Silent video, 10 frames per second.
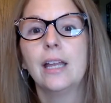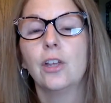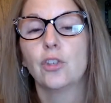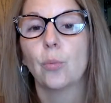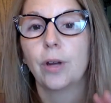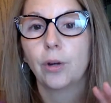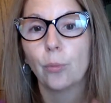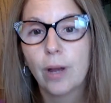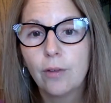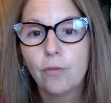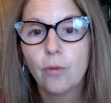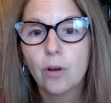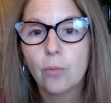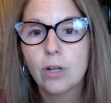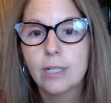So we're going to write
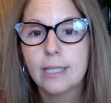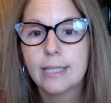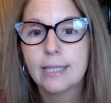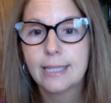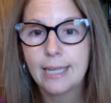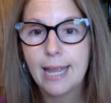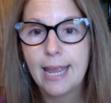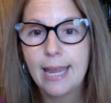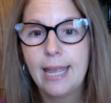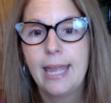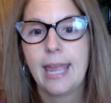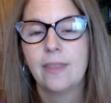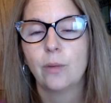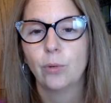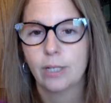four words today,
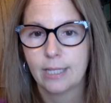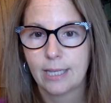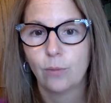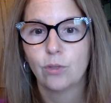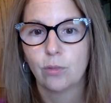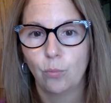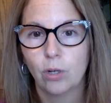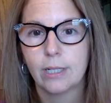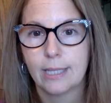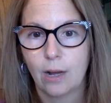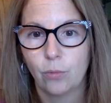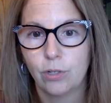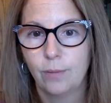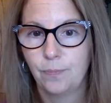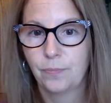and then we're going to sound some words
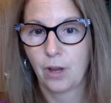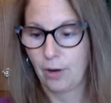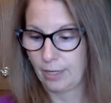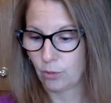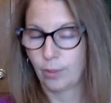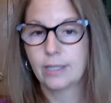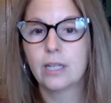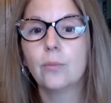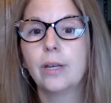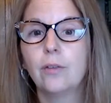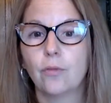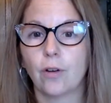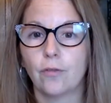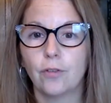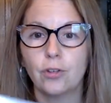out. All right, so let's get ready for
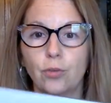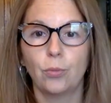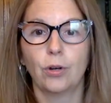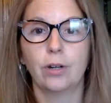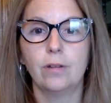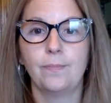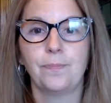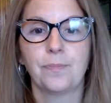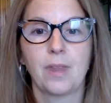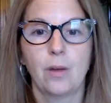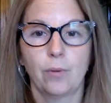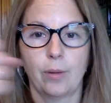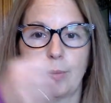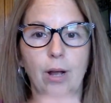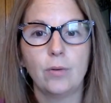our first word. We're
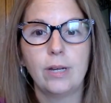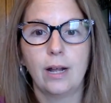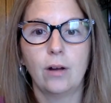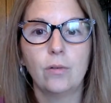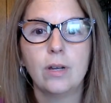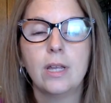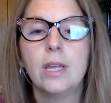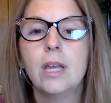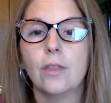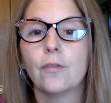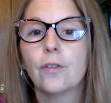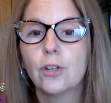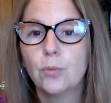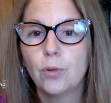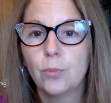going to pound it out. The
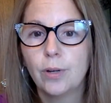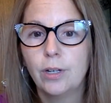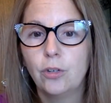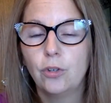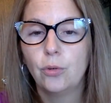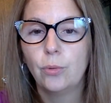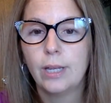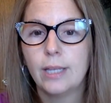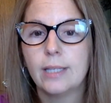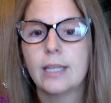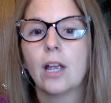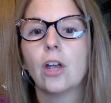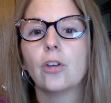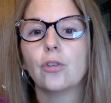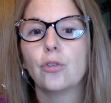first word we're going to do is
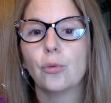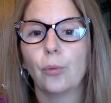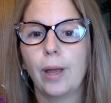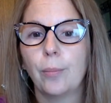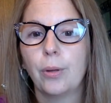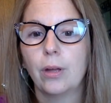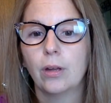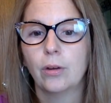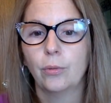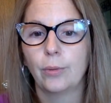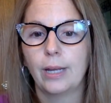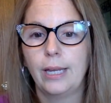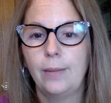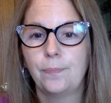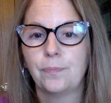drip.
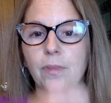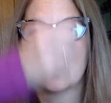Ready?